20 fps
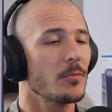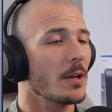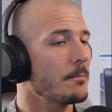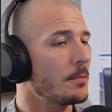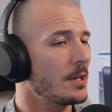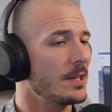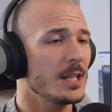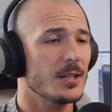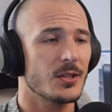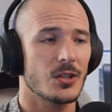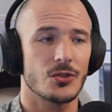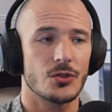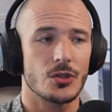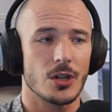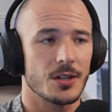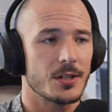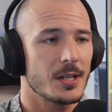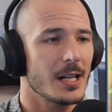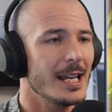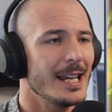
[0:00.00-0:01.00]
But this is
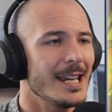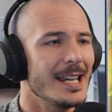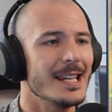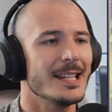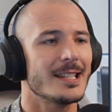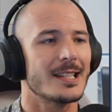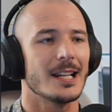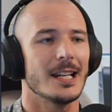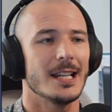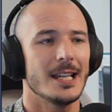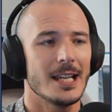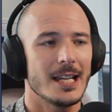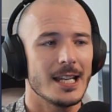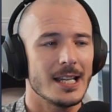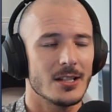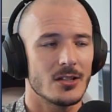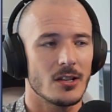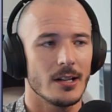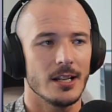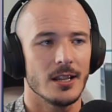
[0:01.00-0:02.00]
just easily
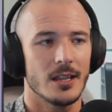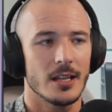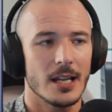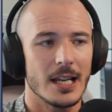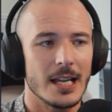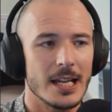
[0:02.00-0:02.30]
the